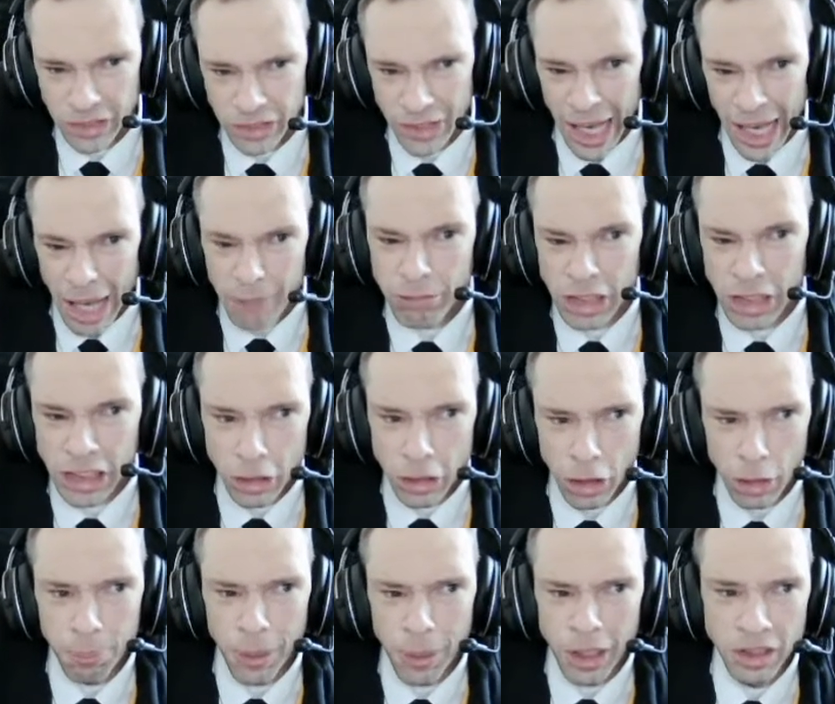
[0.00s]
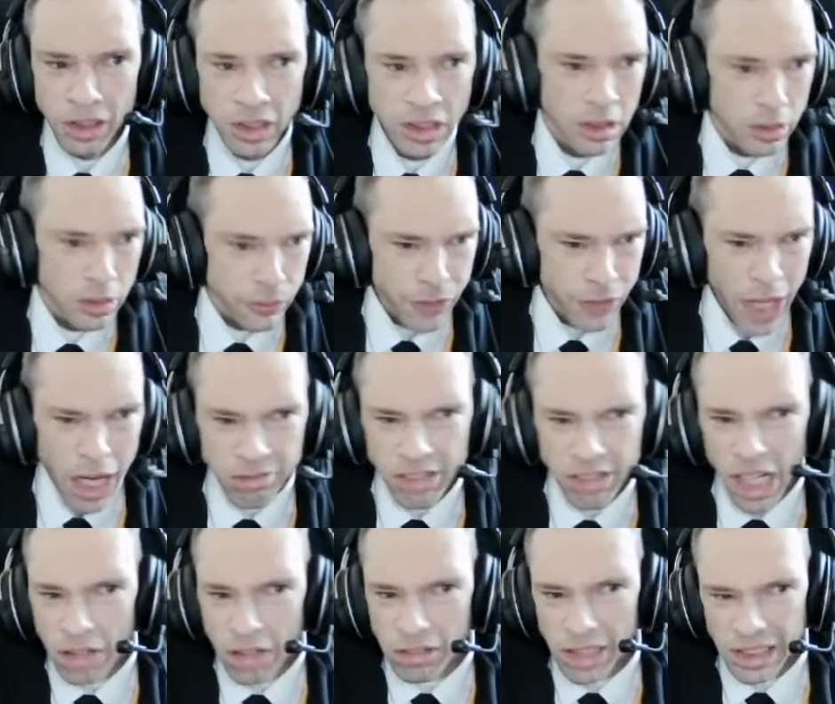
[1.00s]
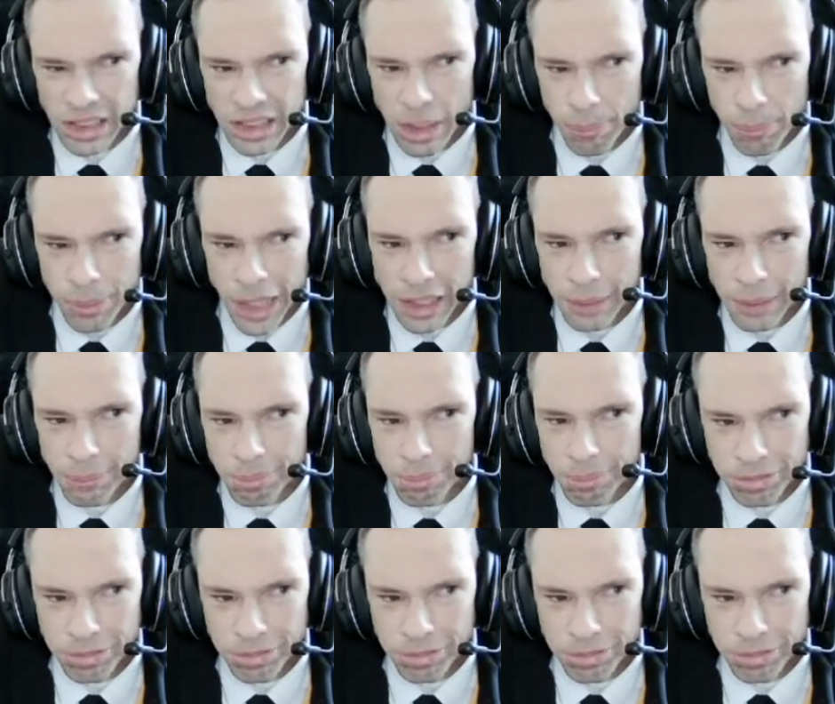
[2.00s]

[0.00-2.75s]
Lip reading: Henry Cooper found out that you bloody